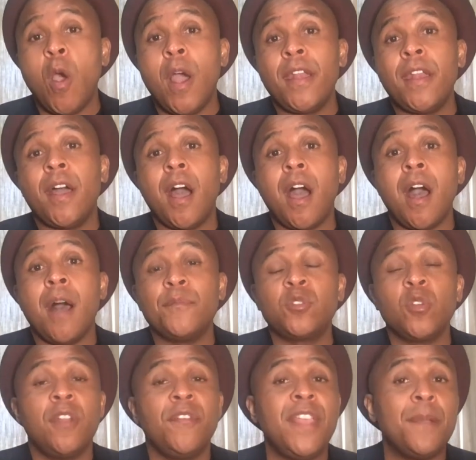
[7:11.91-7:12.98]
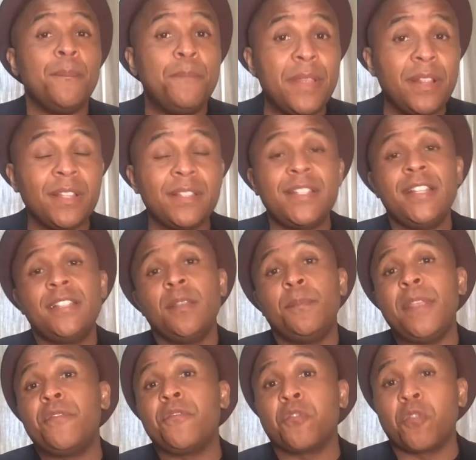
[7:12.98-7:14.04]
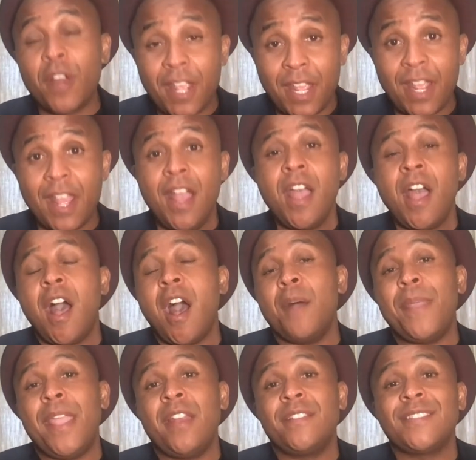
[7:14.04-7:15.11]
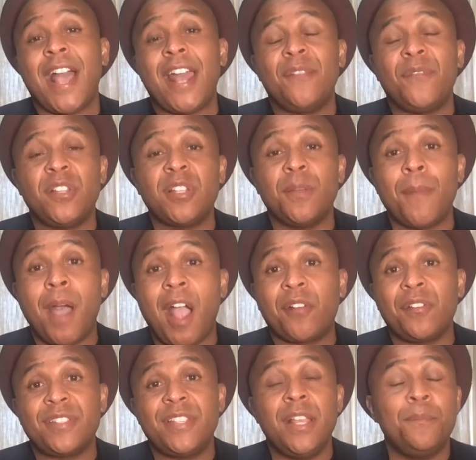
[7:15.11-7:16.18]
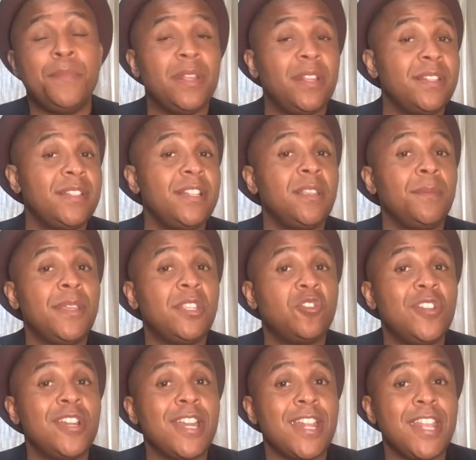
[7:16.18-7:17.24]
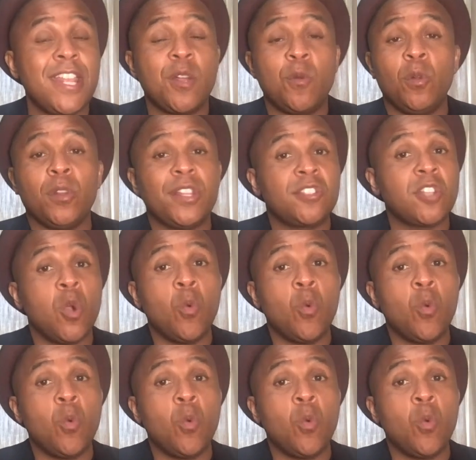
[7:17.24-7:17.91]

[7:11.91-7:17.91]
on um, sort of the ability to be free um, inside of a democracy, ability to be treated equal.